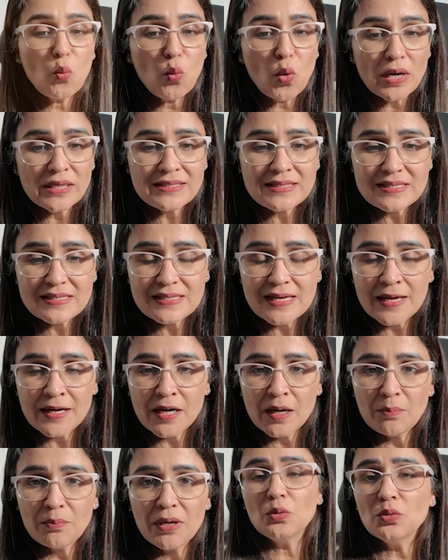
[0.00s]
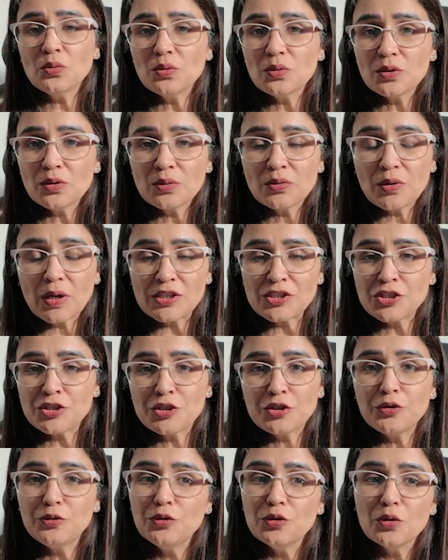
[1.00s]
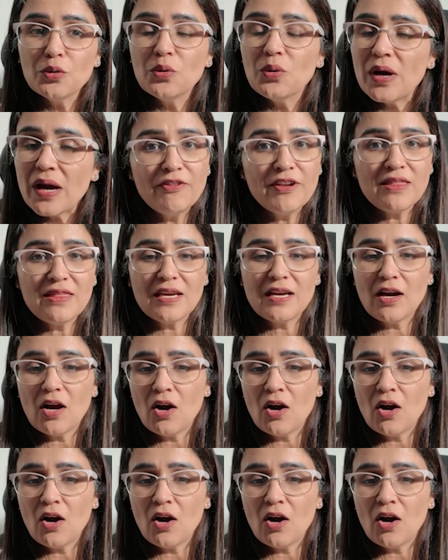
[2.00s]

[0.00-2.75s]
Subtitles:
one setup. Don't rush to know everything